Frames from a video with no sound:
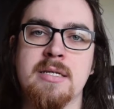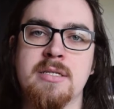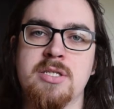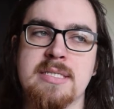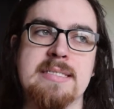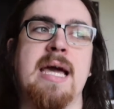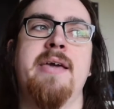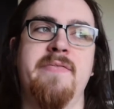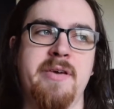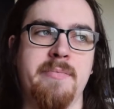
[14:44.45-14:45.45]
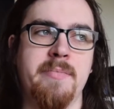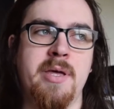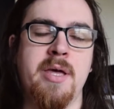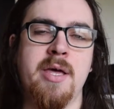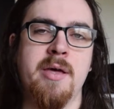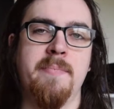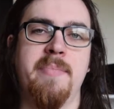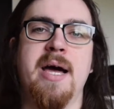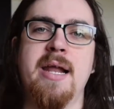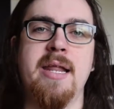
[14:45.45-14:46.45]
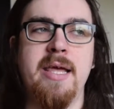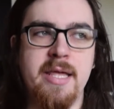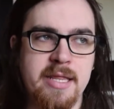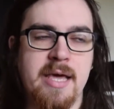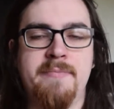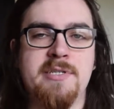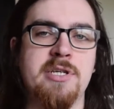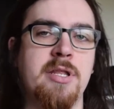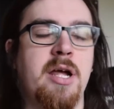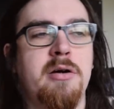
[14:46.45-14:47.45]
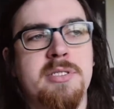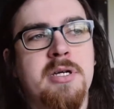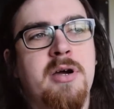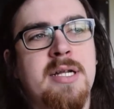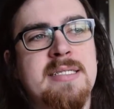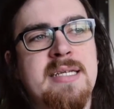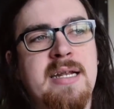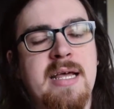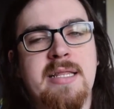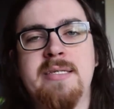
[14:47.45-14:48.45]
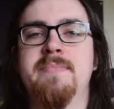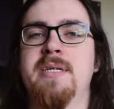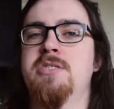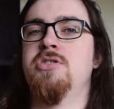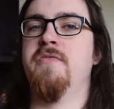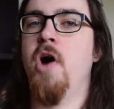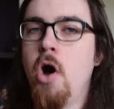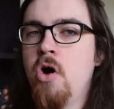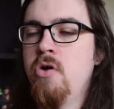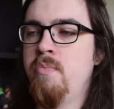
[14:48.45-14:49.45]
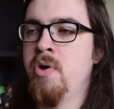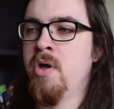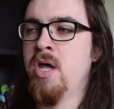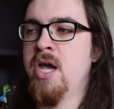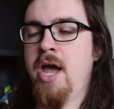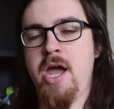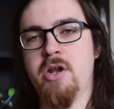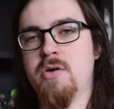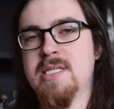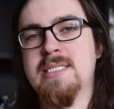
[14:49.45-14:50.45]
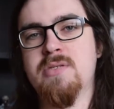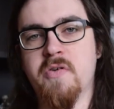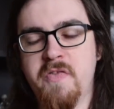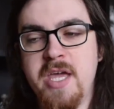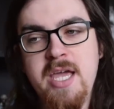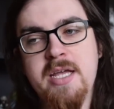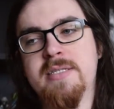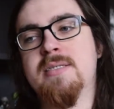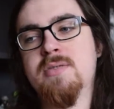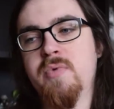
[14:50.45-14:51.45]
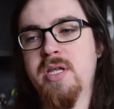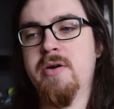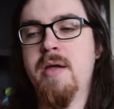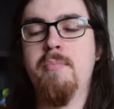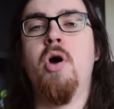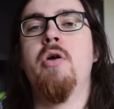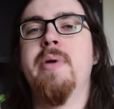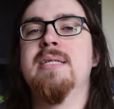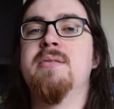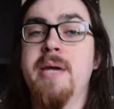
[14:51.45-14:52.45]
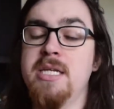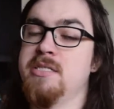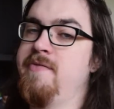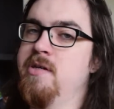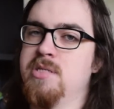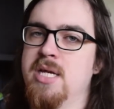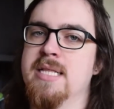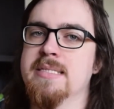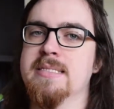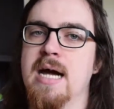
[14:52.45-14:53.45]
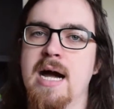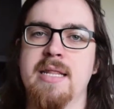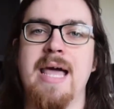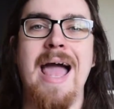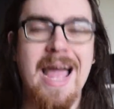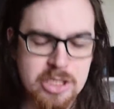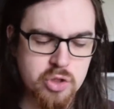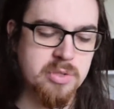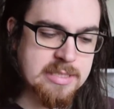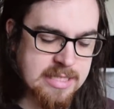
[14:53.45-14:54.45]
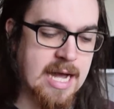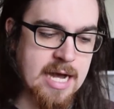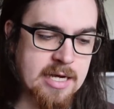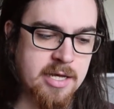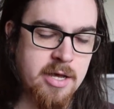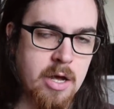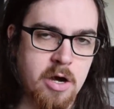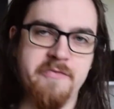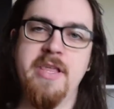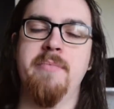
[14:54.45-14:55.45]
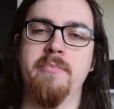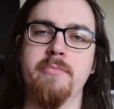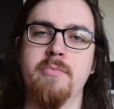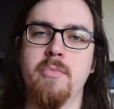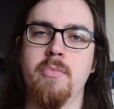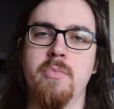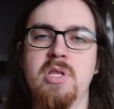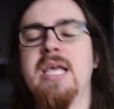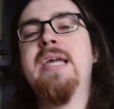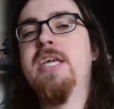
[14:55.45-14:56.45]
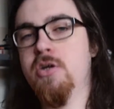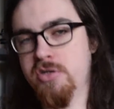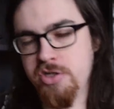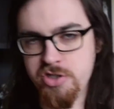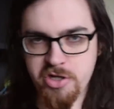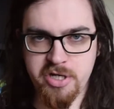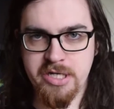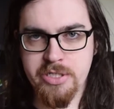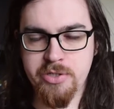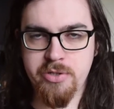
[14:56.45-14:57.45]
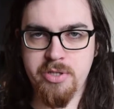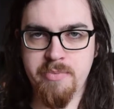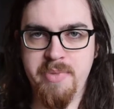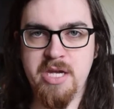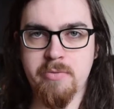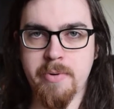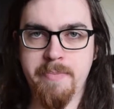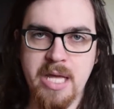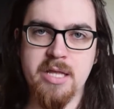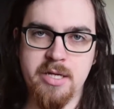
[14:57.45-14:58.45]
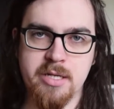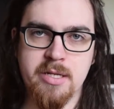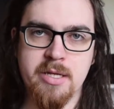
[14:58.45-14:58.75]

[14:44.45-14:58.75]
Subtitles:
to save him. But in the episode, they also kind of send out this message of hope and all this sort of thing. It's this really great moment. And to me, it just feels like the actual start of them leading on a journey to the bigger rebellion.